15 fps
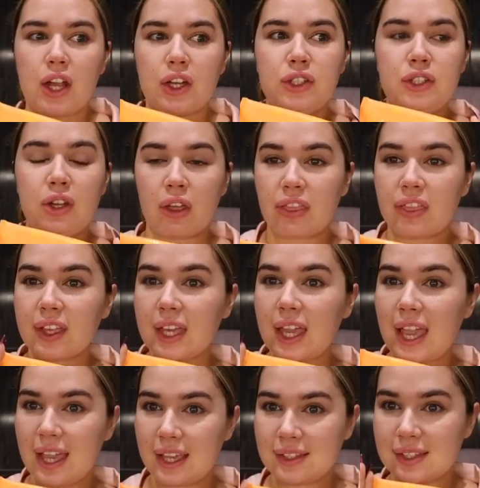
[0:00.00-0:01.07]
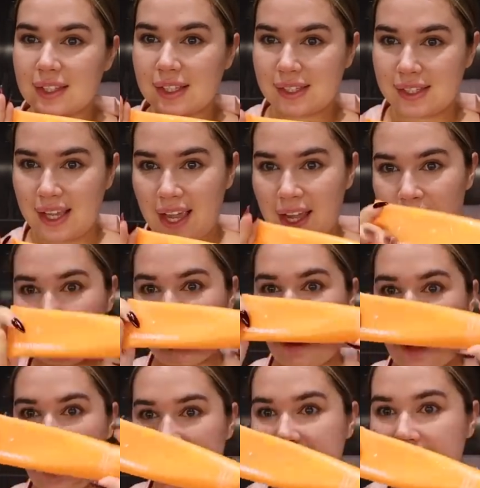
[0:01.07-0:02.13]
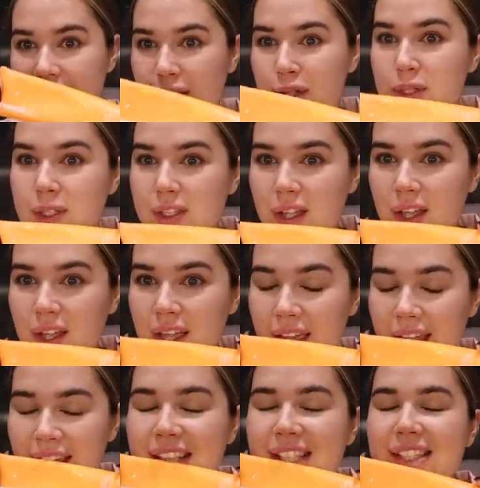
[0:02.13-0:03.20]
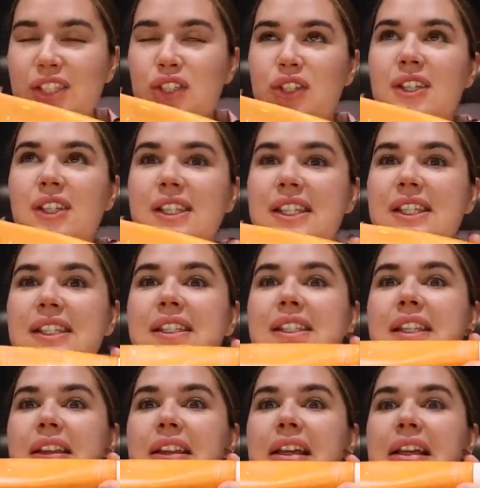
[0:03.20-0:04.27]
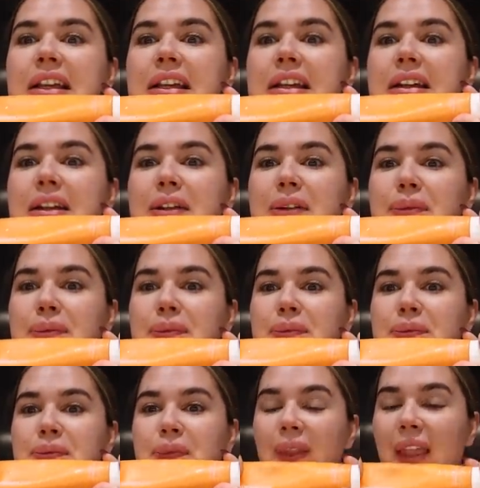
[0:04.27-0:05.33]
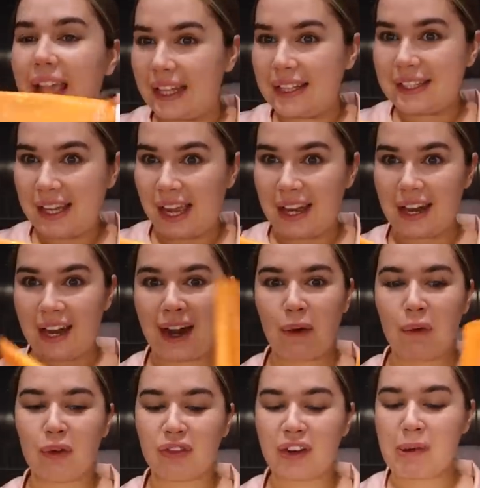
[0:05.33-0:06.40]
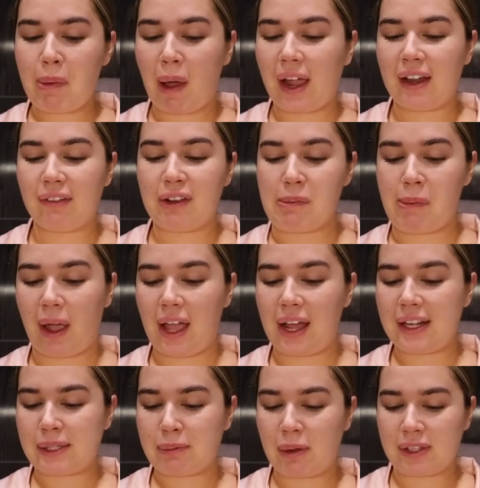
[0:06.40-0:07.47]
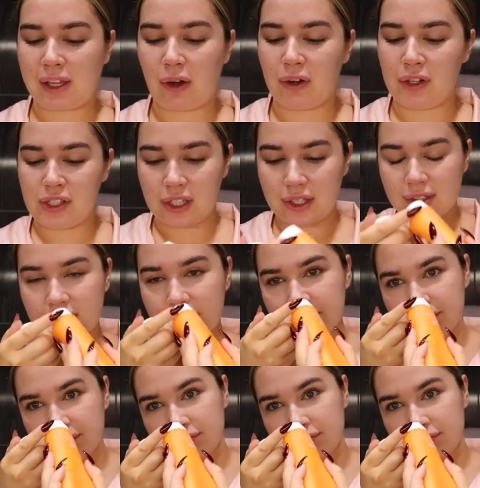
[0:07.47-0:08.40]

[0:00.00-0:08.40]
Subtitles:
nothing hits the same as this. It's just insane. And I will rebuy it. And it smells like oranges.